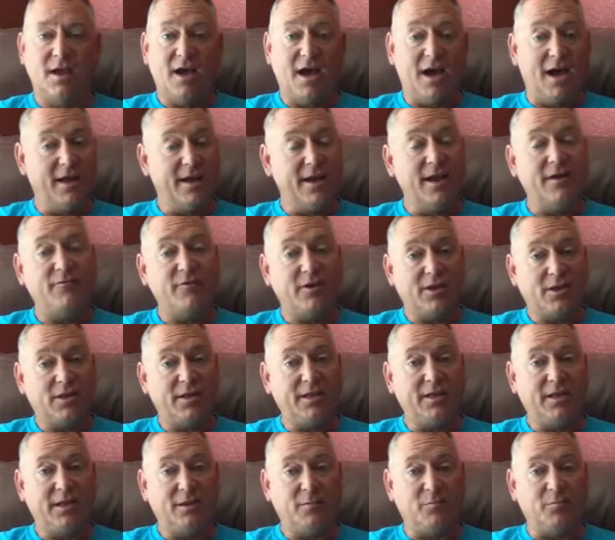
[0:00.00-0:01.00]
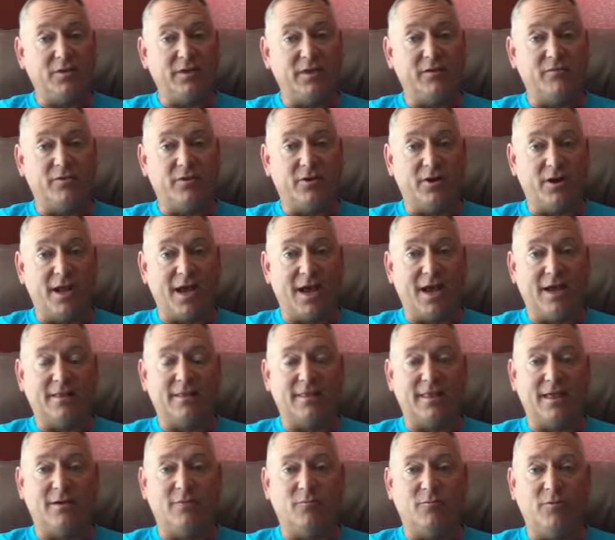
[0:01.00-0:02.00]
on every cleaning, believe it or
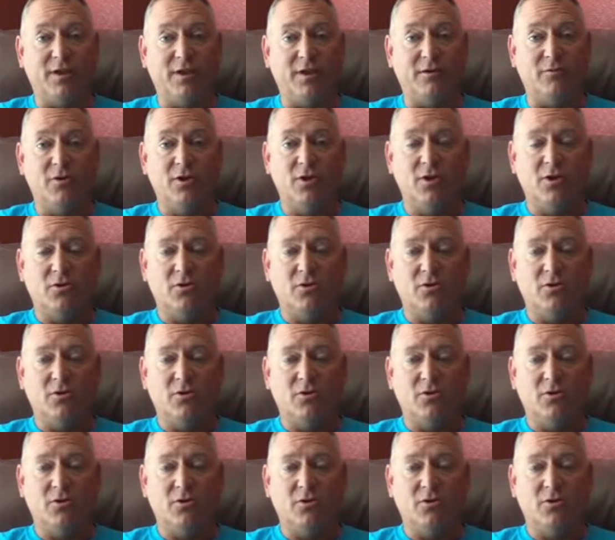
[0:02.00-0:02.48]
not, that we